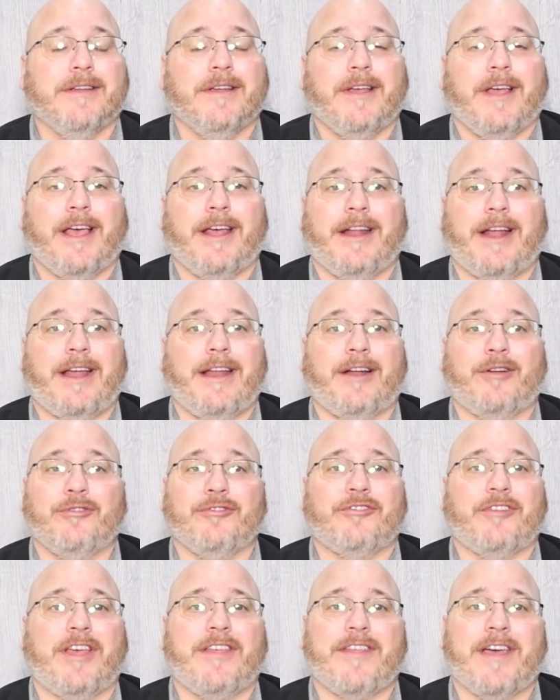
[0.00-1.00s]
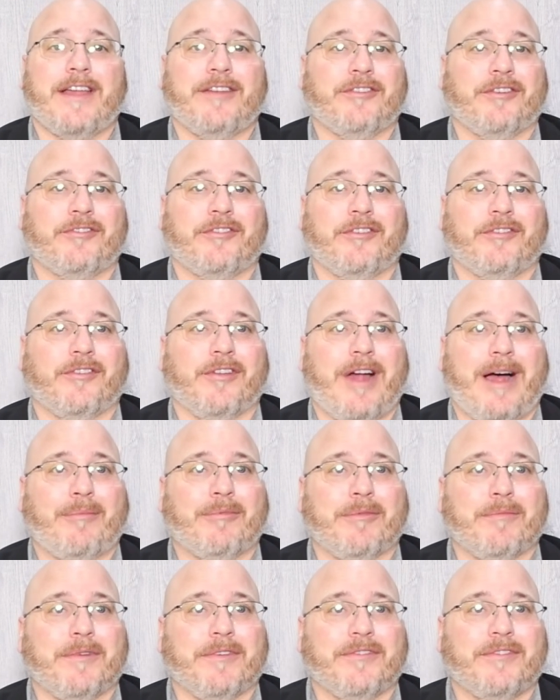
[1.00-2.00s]
And I don't say that just as an
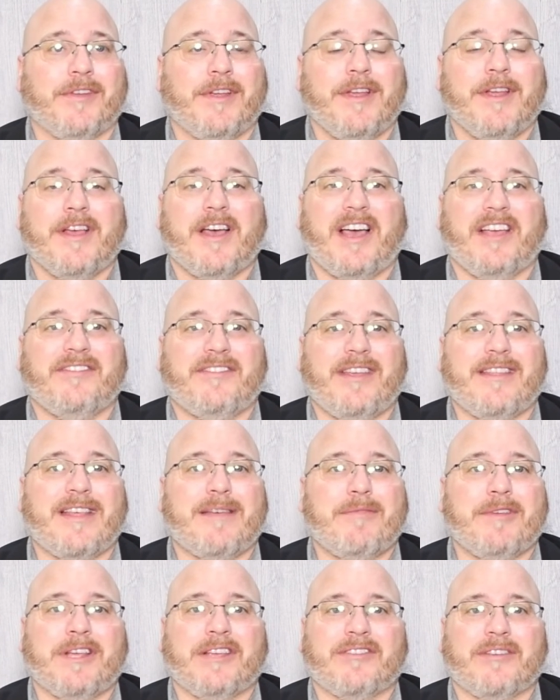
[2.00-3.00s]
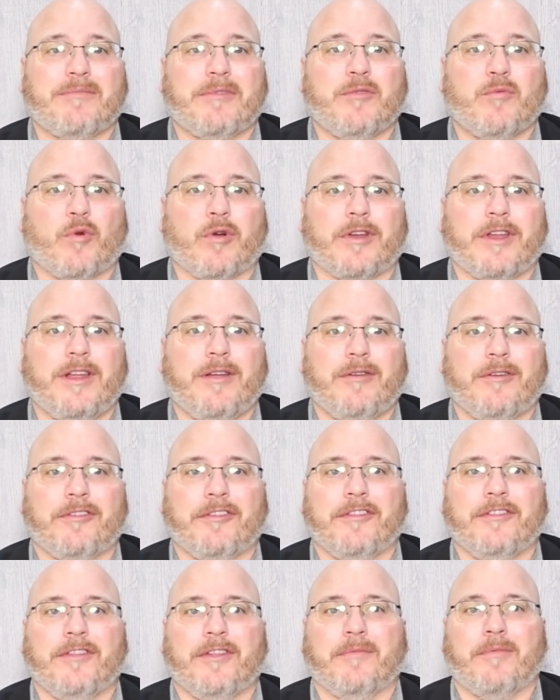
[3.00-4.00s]
optimist. I say that because I've been working
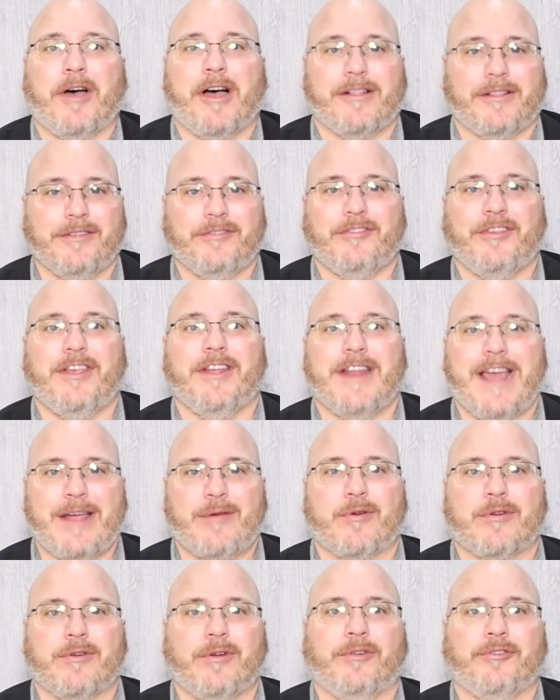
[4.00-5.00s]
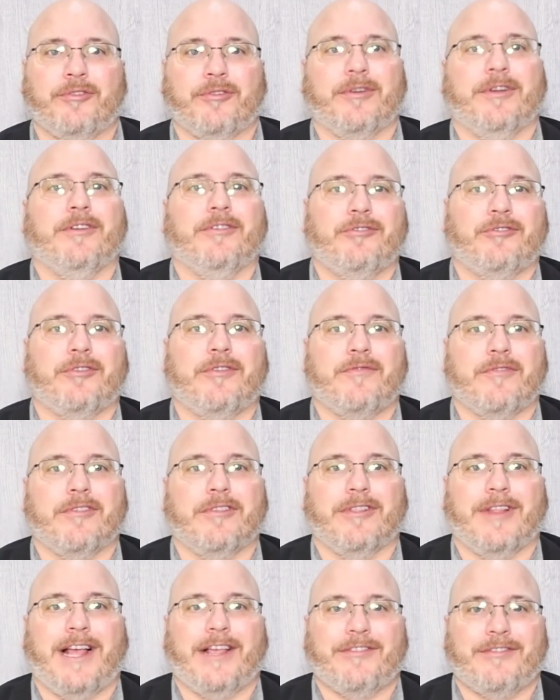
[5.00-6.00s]
within the policy and agriculture industry for
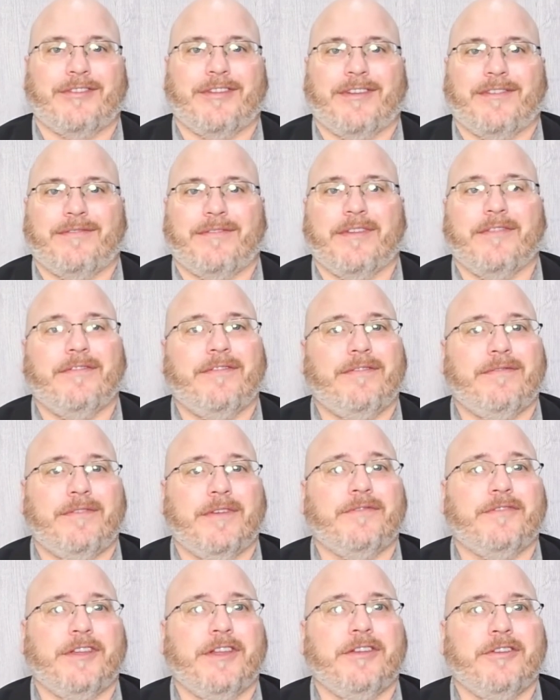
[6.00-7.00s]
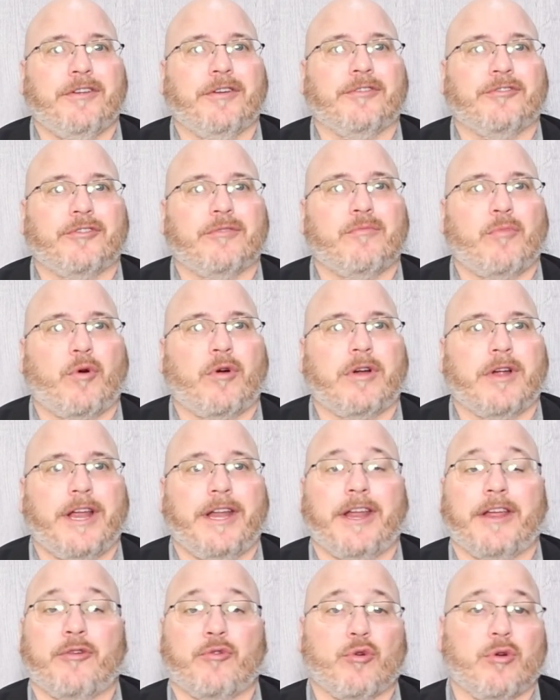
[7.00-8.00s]
the last 15 years or more, and
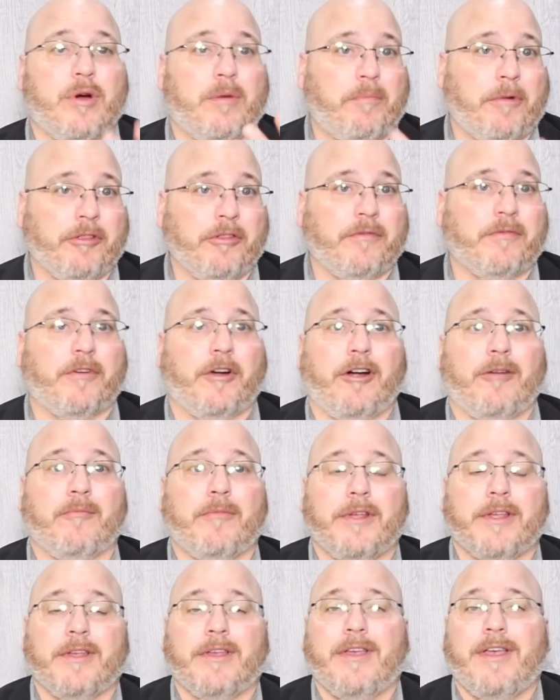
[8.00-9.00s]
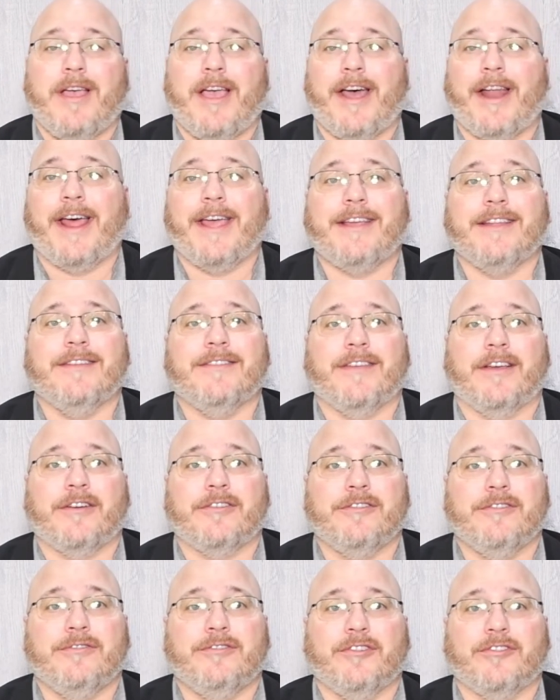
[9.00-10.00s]
I grew up on the farm. And can tell
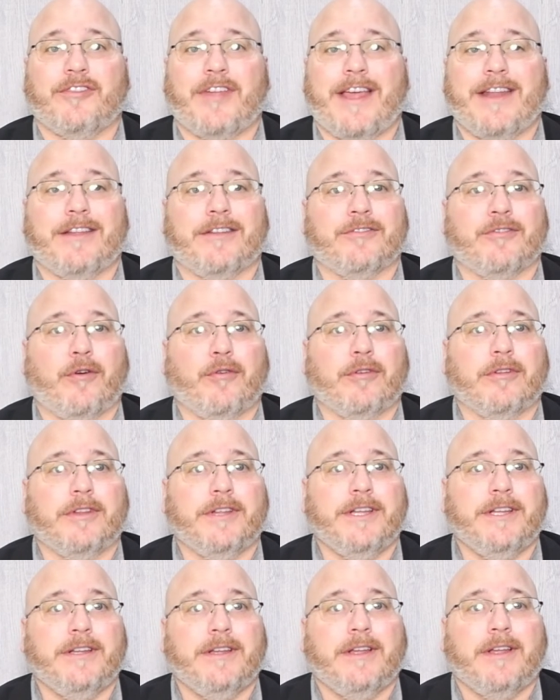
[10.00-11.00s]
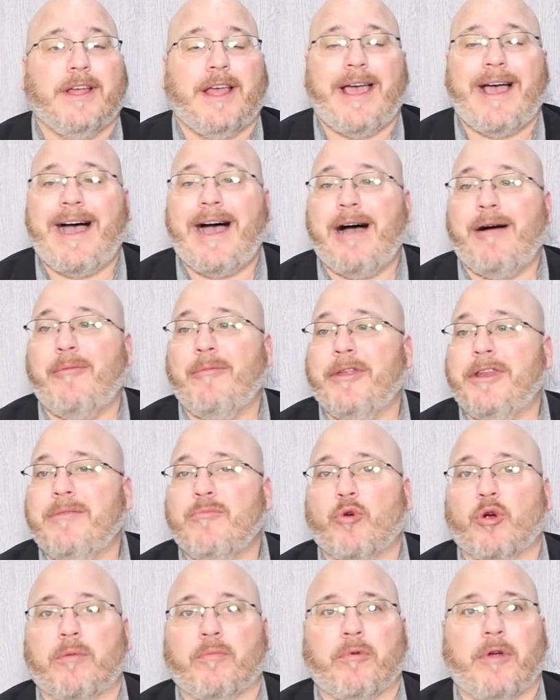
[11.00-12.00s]
you just anecdotally how many
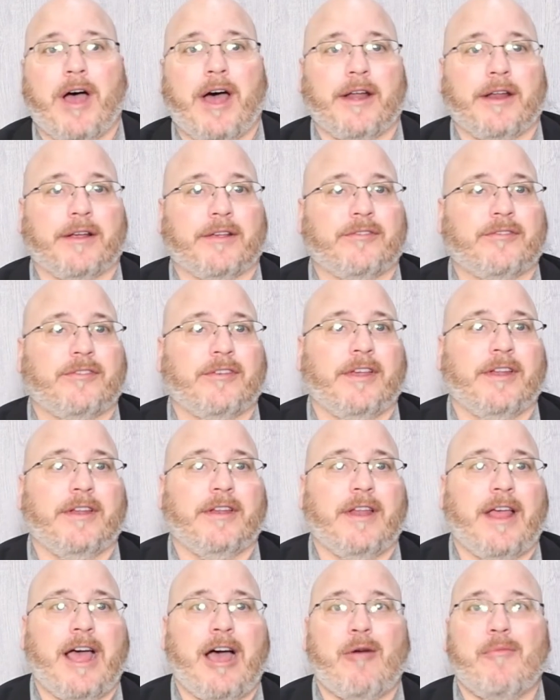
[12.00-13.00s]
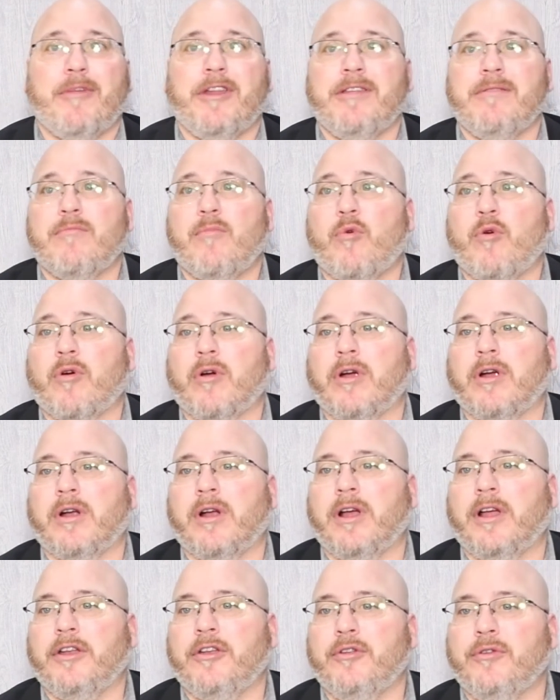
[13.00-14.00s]
more products and how many
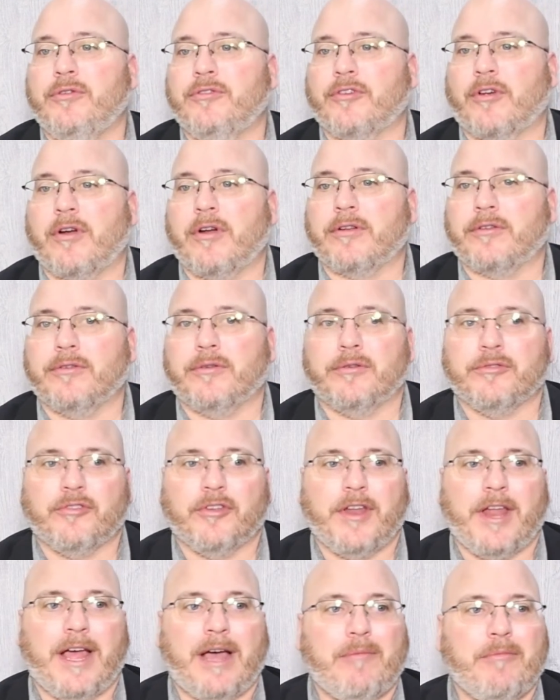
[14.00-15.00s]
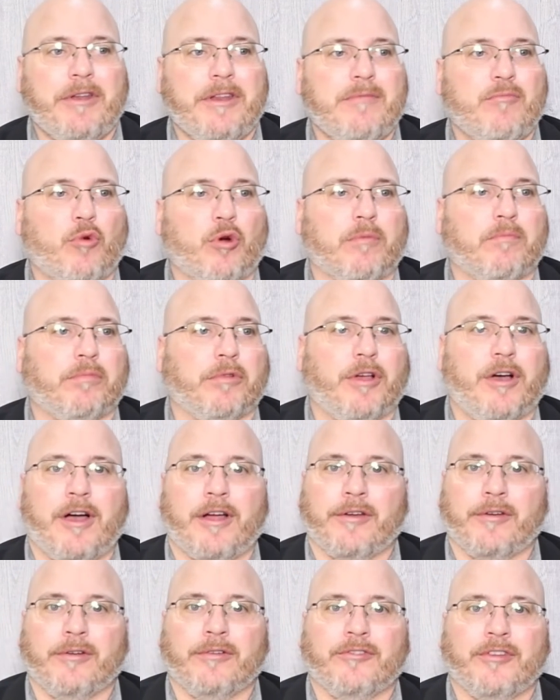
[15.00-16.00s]
more news articles and how many more
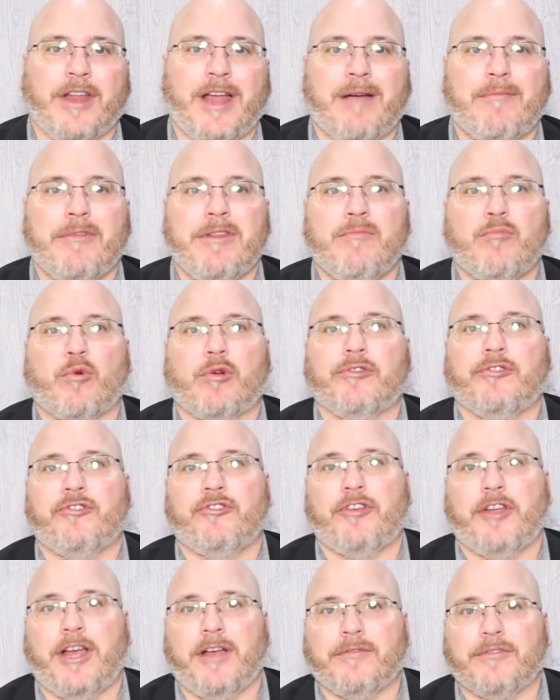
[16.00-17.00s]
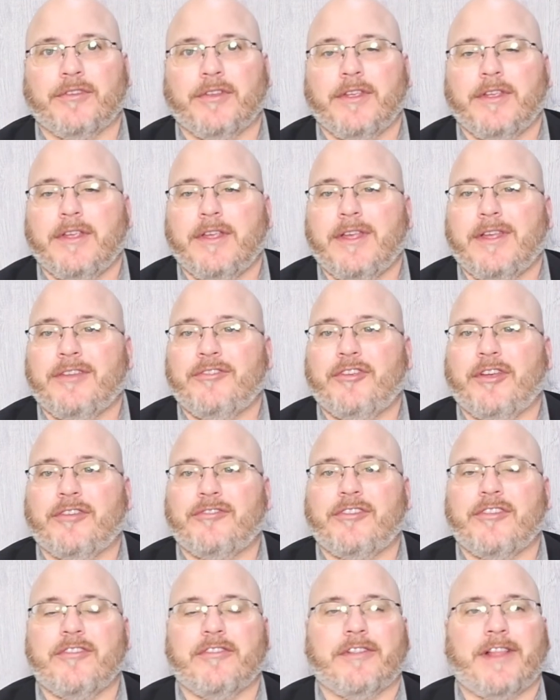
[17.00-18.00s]
bloggers, and how many more chefs
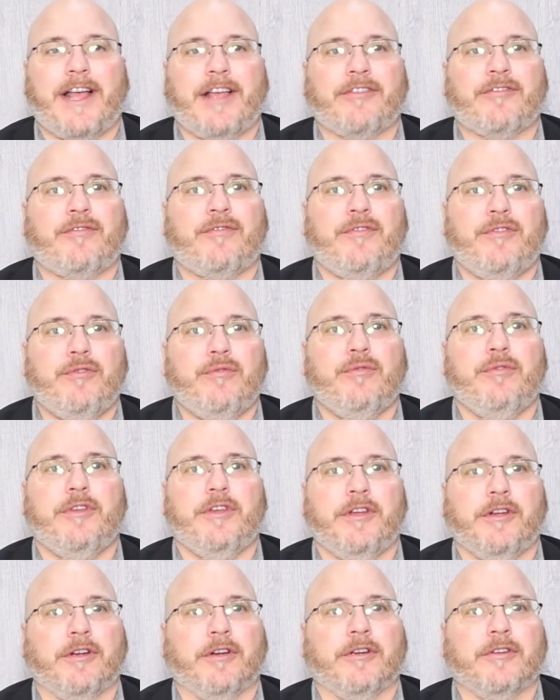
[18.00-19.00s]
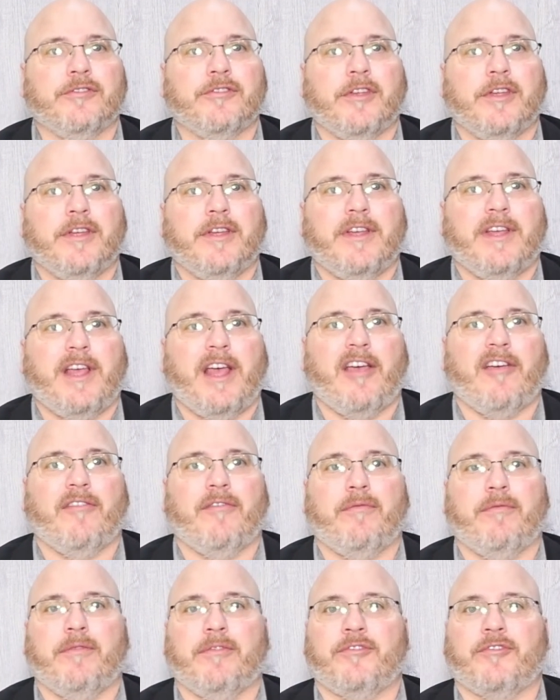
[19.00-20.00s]
just in the last few years have
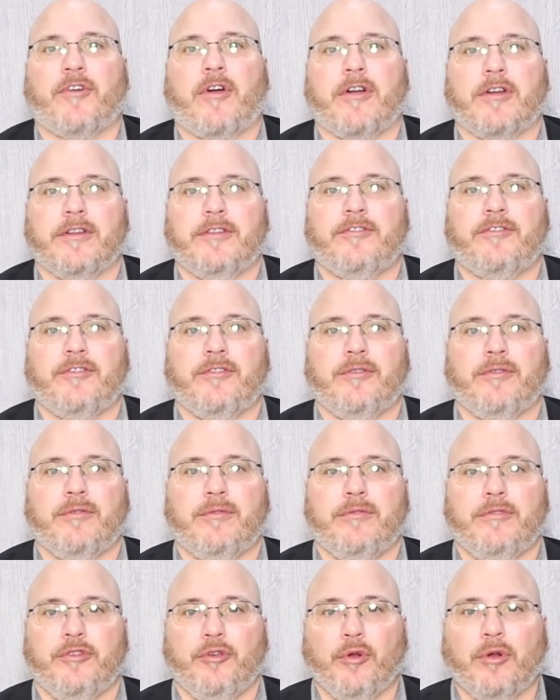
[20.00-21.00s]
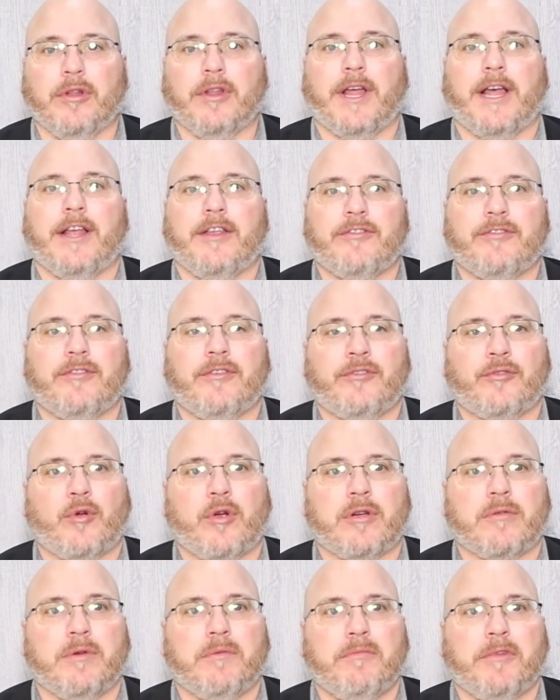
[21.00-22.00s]
started to utilize
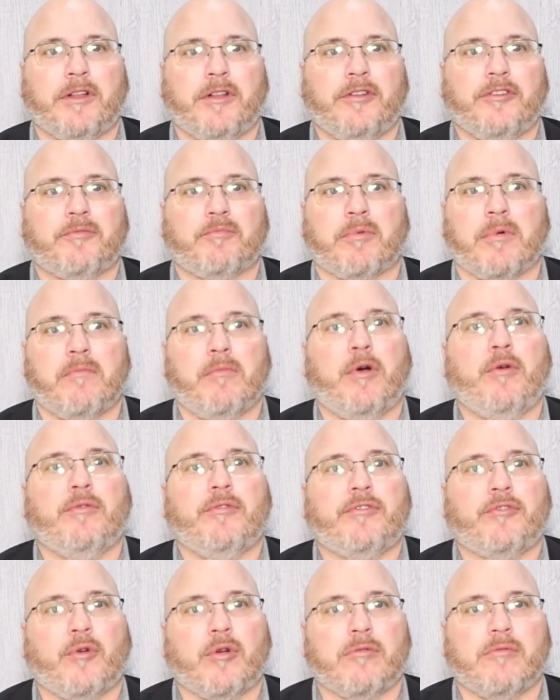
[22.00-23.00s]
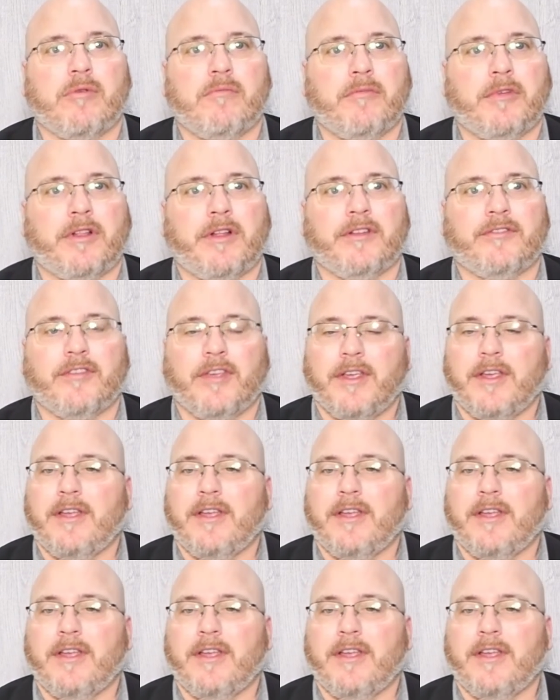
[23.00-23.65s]
sorghum and millets, promote sorghum and millets,